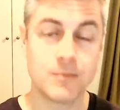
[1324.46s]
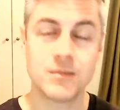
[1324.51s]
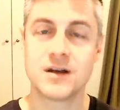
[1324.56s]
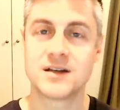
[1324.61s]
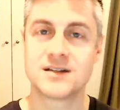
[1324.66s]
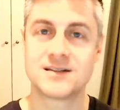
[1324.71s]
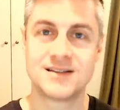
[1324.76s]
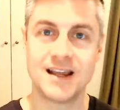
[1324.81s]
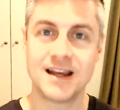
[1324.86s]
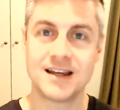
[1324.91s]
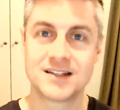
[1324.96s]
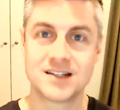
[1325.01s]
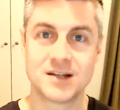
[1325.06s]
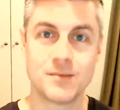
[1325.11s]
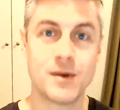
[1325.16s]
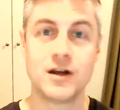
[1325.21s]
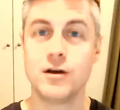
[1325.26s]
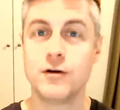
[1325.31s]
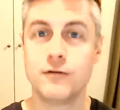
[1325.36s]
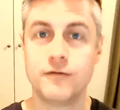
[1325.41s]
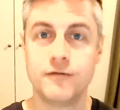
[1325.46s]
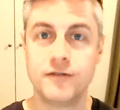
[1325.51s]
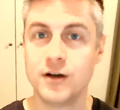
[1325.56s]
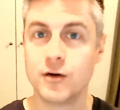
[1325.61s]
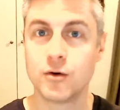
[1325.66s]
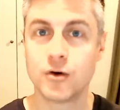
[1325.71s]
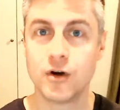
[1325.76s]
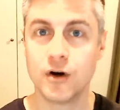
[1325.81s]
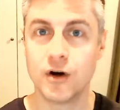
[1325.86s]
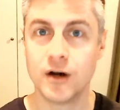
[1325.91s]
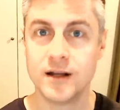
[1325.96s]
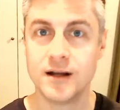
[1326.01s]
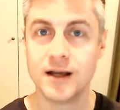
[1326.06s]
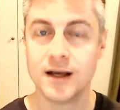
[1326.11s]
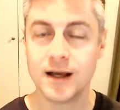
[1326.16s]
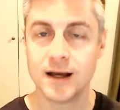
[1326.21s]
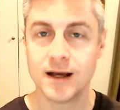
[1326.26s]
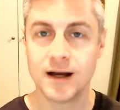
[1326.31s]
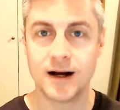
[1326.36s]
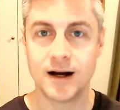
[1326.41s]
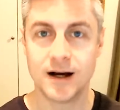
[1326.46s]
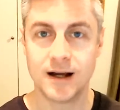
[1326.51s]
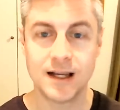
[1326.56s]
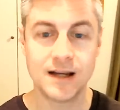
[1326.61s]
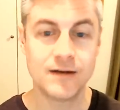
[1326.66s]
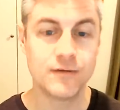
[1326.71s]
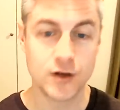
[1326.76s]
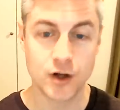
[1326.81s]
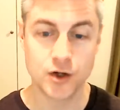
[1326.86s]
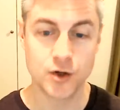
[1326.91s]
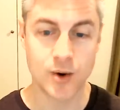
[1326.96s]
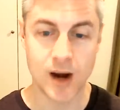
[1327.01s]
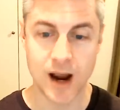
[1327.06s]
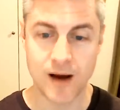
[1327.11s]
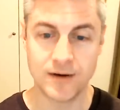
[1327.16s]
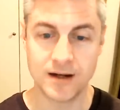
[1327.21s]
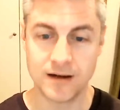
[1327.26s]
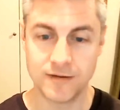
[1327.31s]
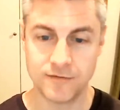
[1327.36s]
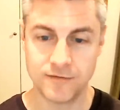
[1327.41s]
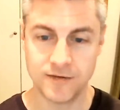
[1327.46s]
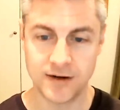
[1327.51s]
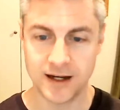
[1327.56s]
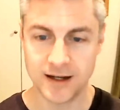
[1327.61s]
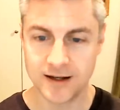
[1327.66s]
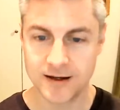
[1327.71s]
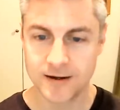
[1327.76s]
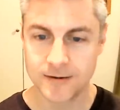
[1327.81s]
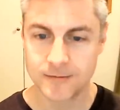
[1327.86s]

does things to make you feel good, uh, even though you're having to feed.